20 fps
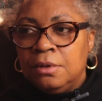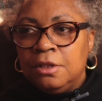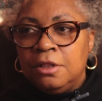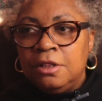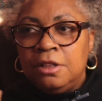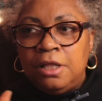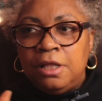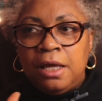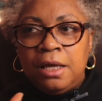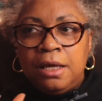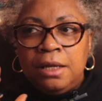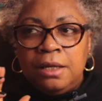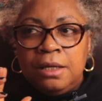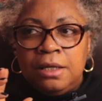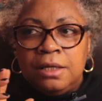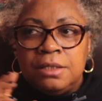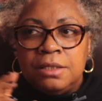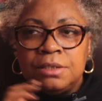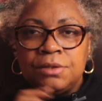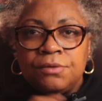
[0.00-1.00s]
that
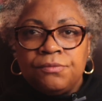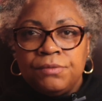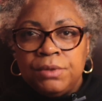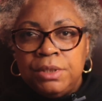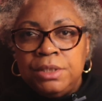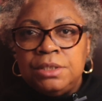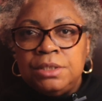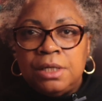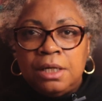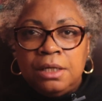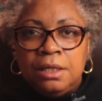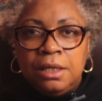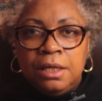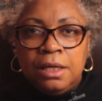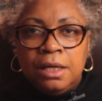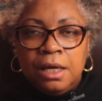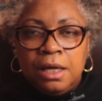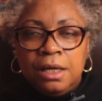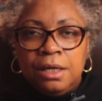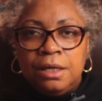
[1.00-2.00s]
is a
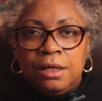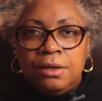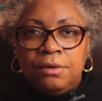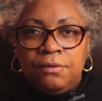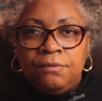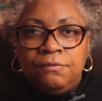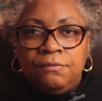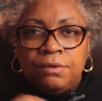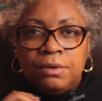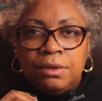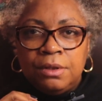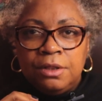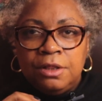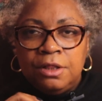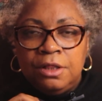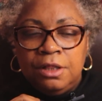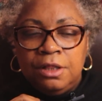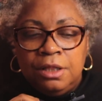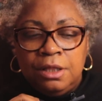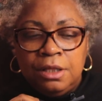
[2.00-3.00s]
retelling of
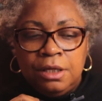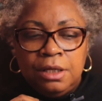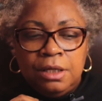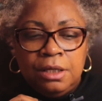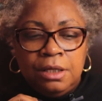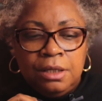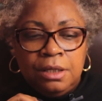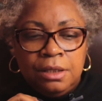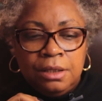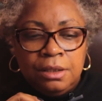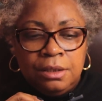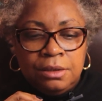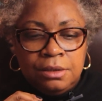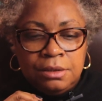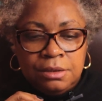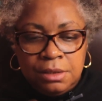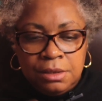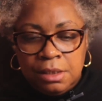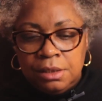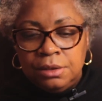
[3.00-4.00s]
the
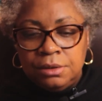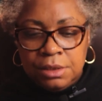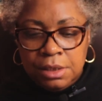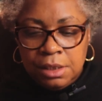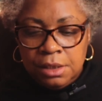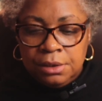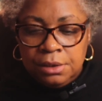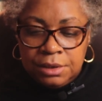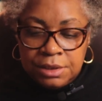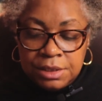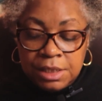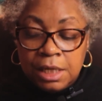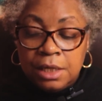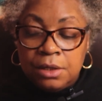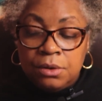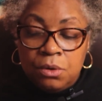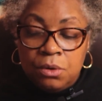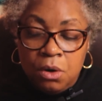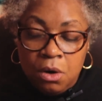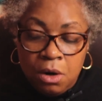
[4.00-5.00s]

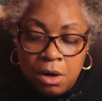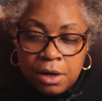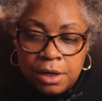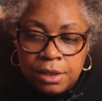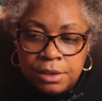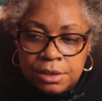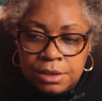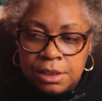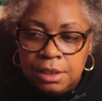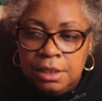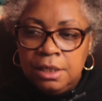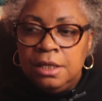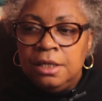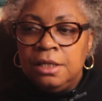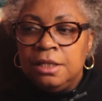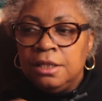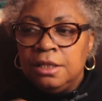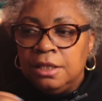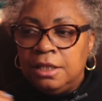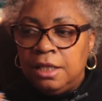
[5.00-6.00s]
telltale heart
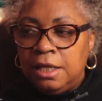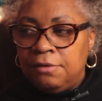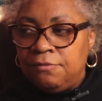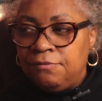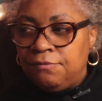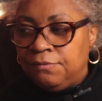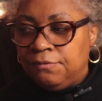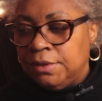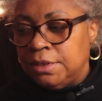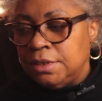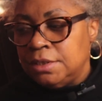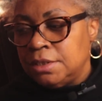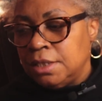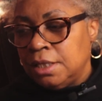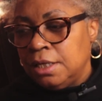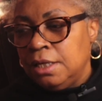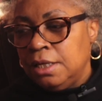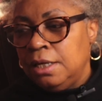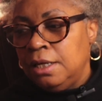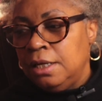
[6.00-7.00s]
that fits
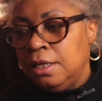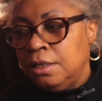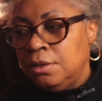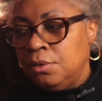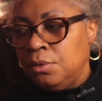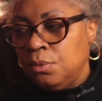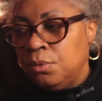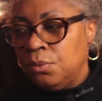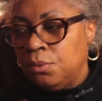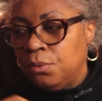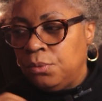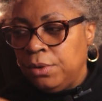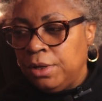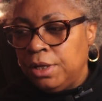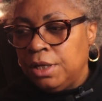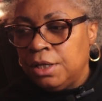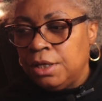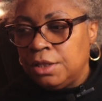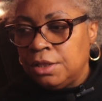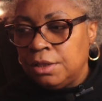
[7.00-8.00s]
in
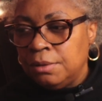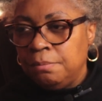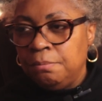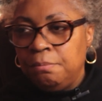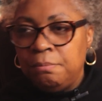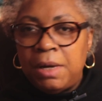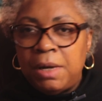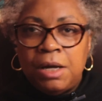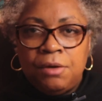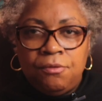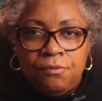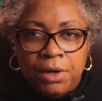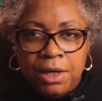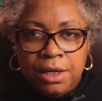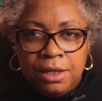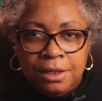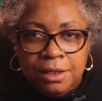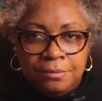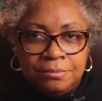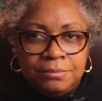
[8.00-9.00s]
with my
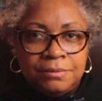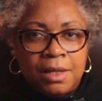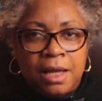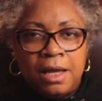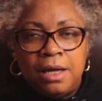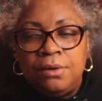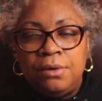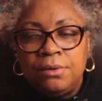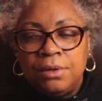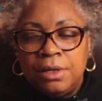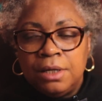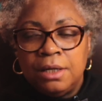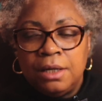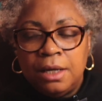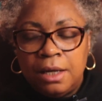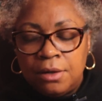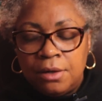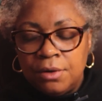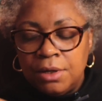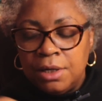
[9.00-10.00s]
writing? How
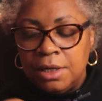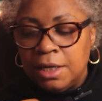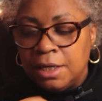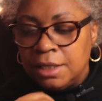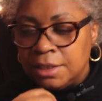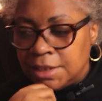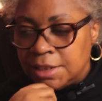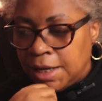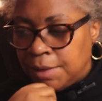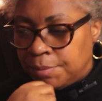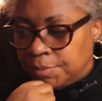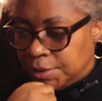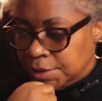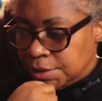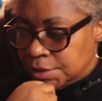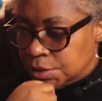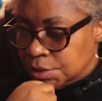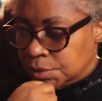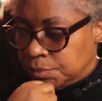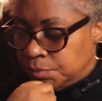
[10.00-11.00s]
can I adapt
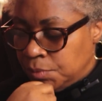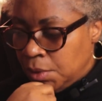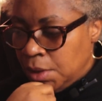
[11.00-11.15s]
this?